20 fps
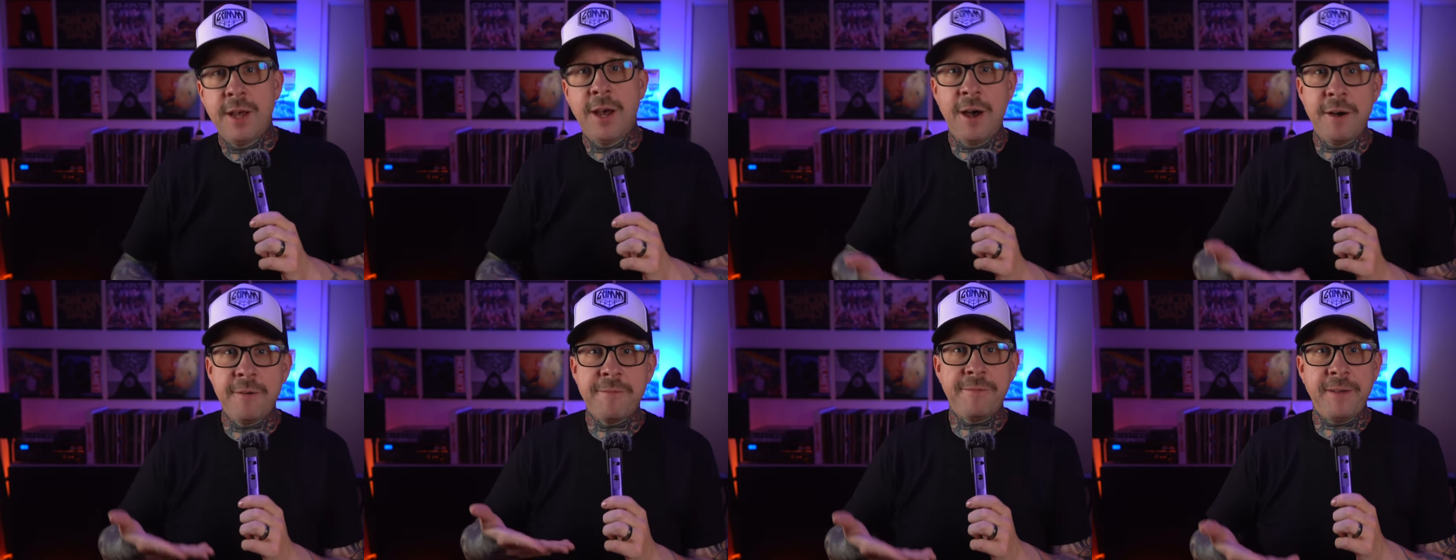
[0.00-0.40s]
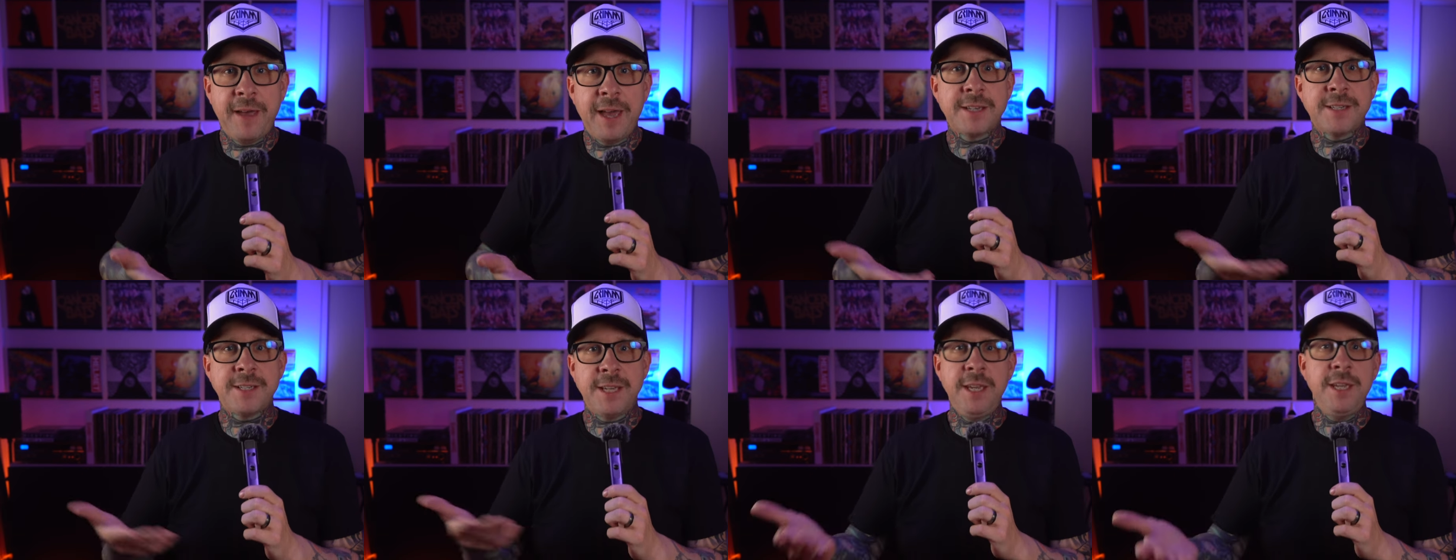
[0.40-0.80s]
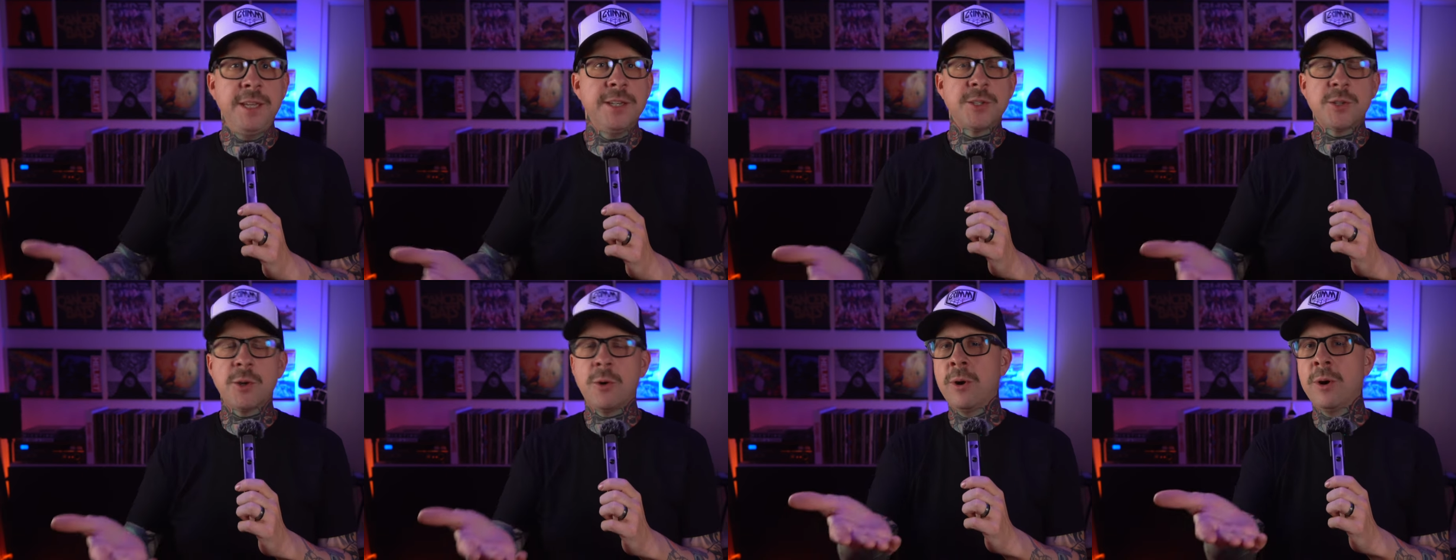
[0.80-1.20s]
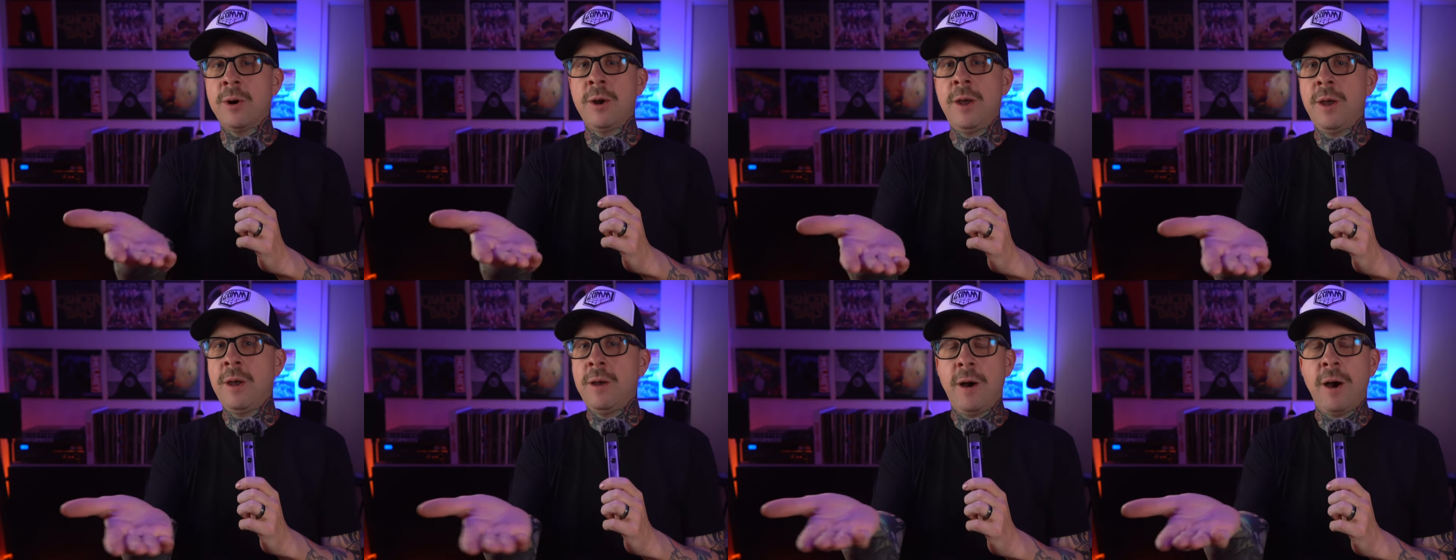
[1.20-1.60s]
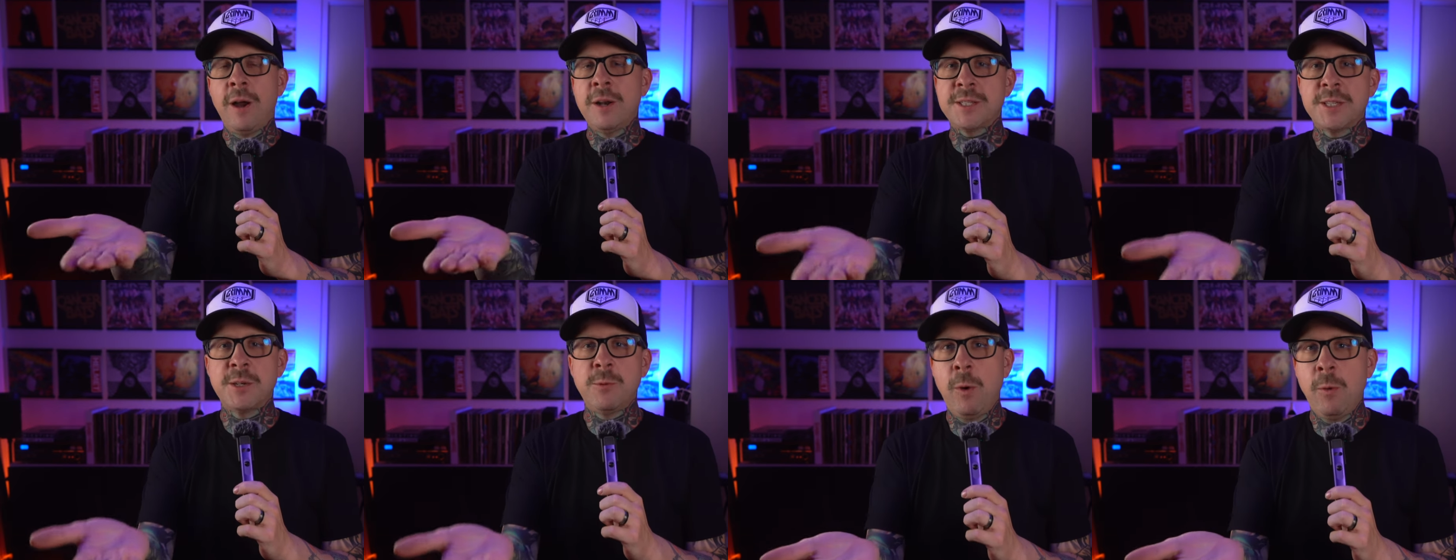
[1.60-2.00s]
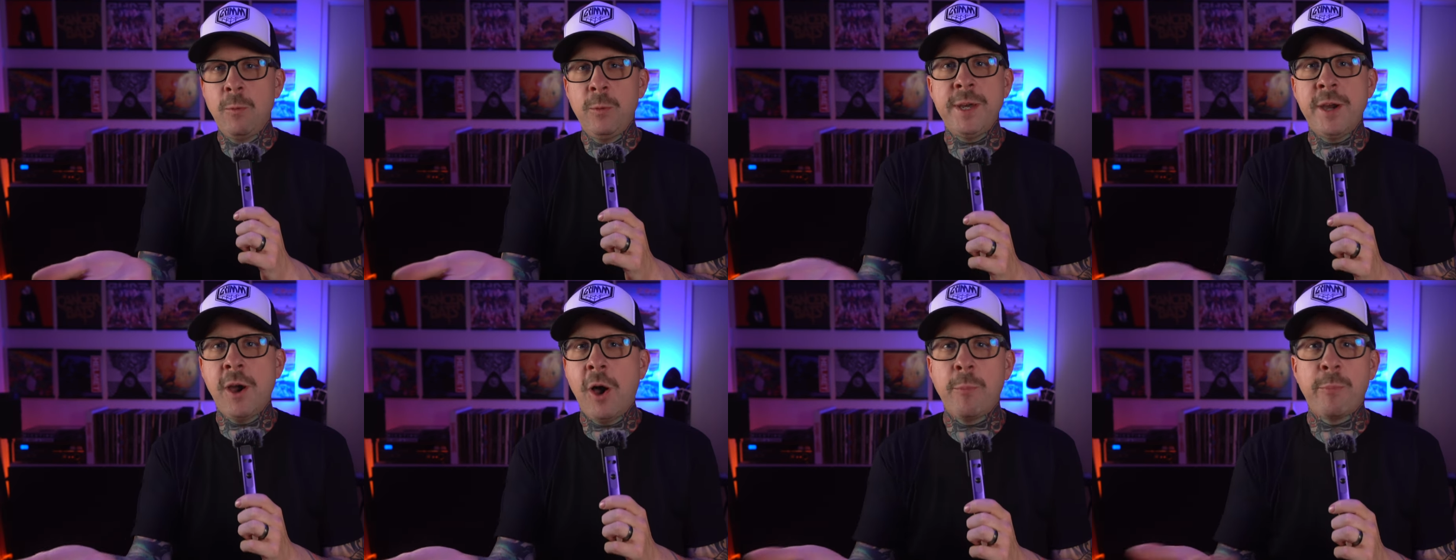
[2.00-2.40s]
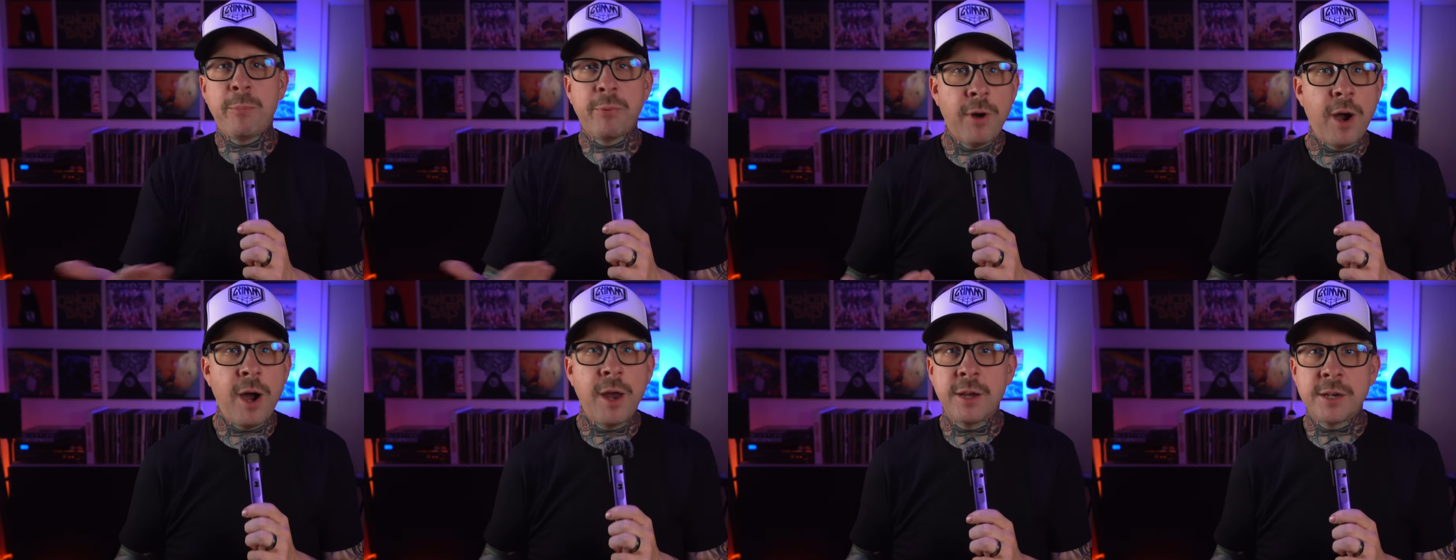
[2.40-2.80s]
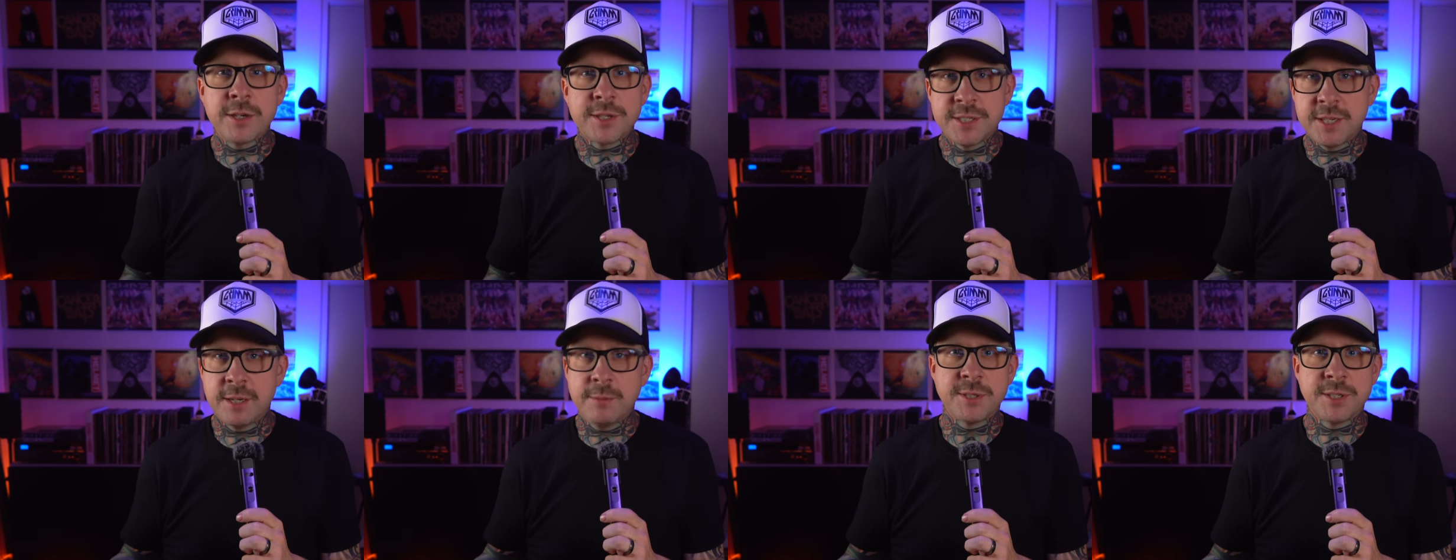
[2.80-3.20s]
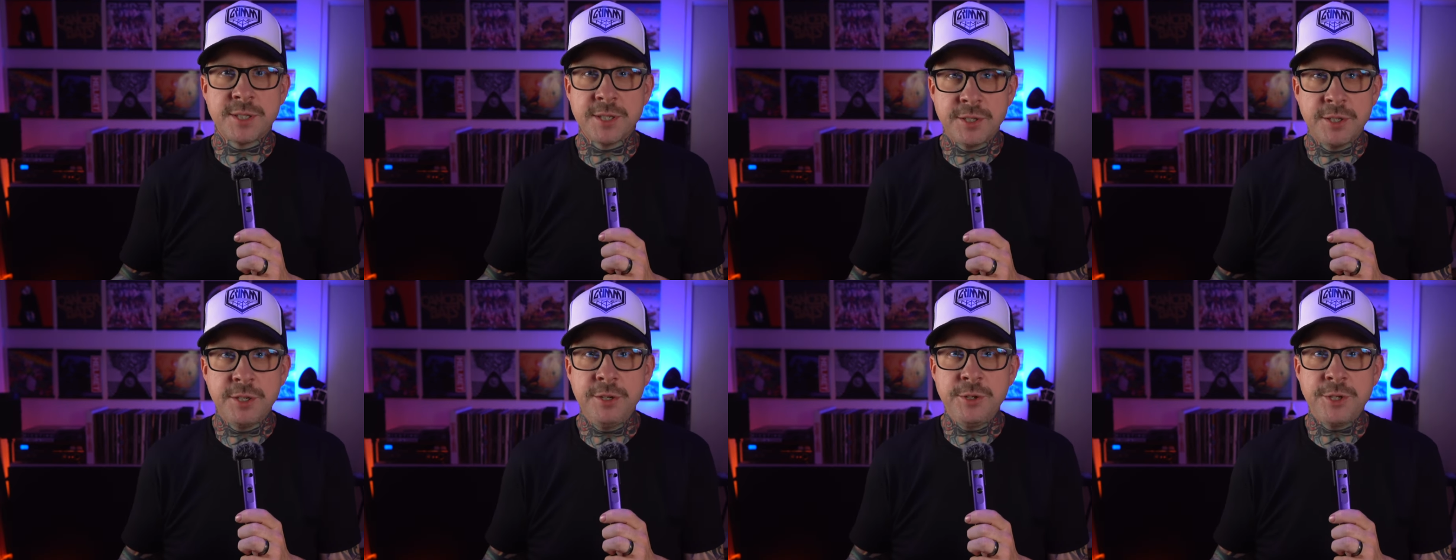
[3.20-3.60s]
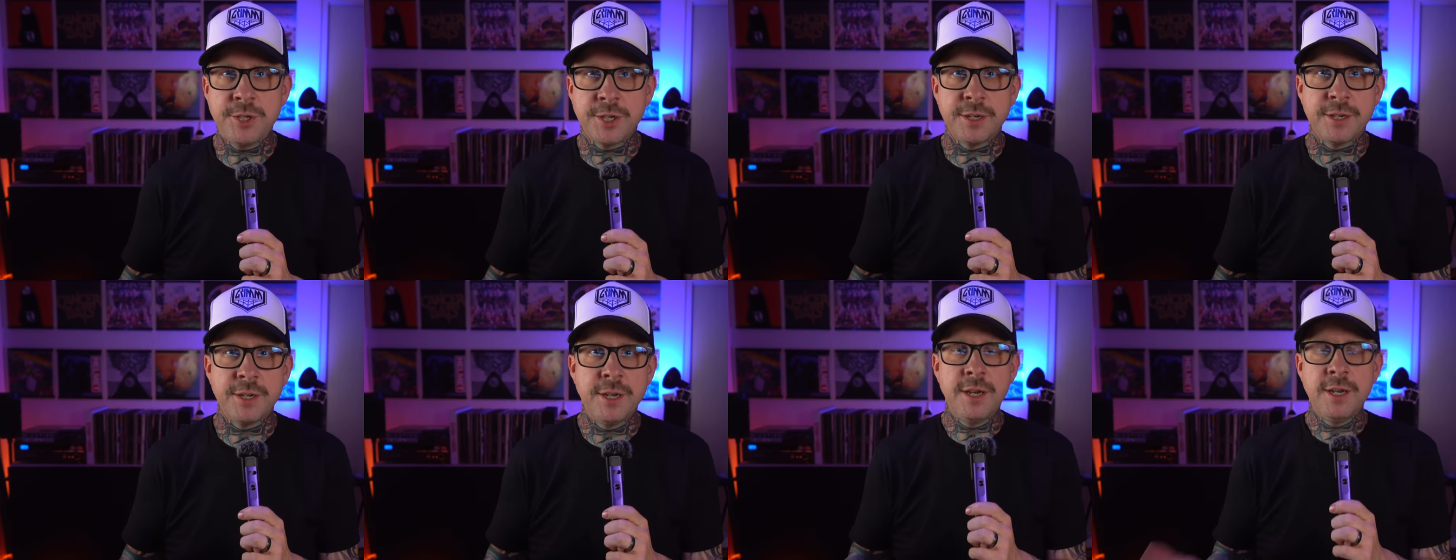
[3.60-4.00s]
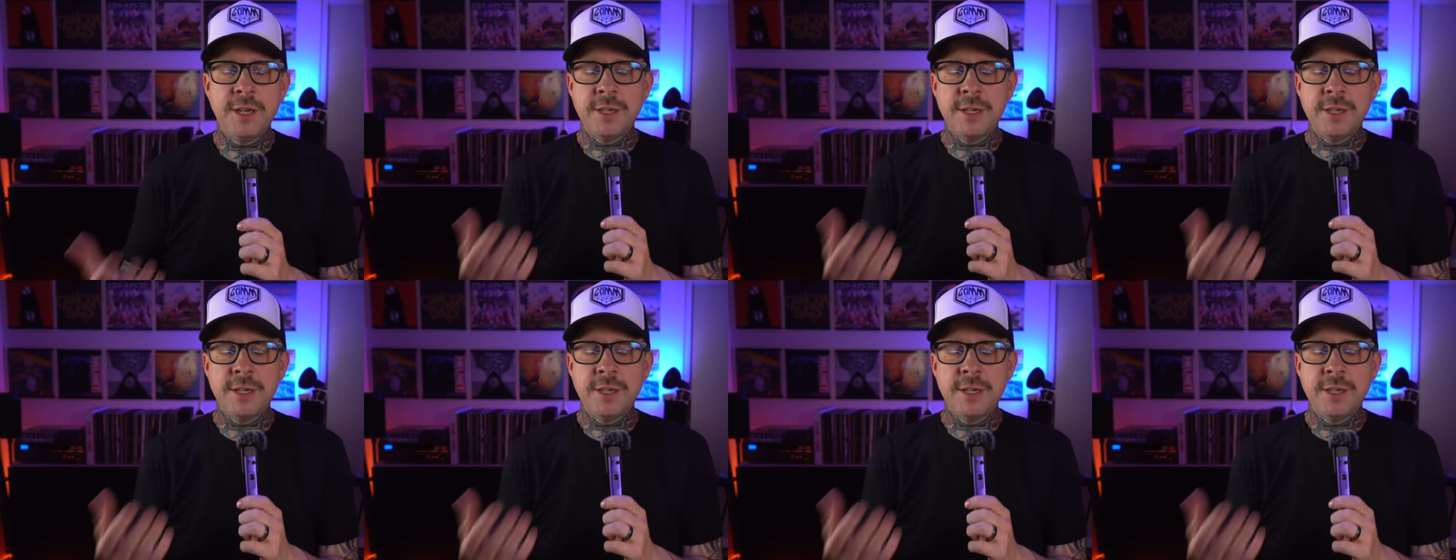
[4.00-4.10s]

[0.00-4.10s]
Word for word: effect is, or honestly, what we call product substitution,